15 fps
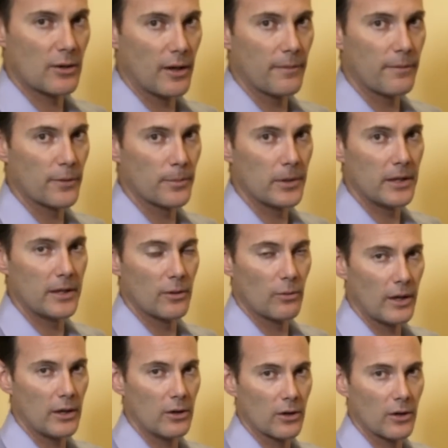comfortably in the
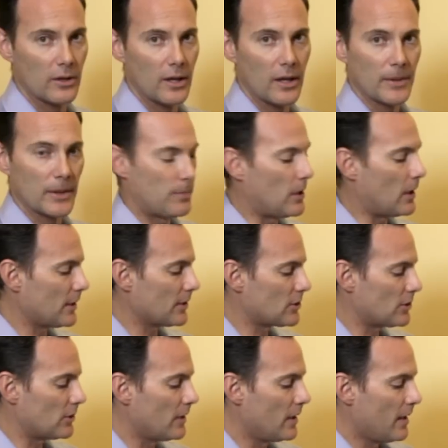right ergonomic
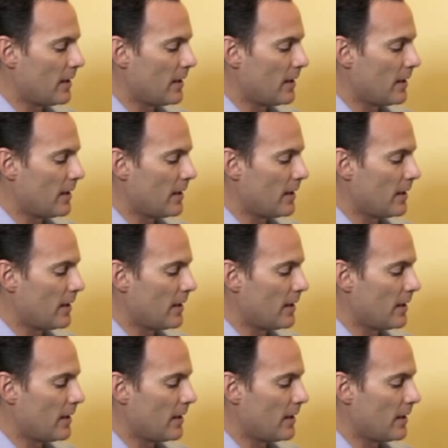posture.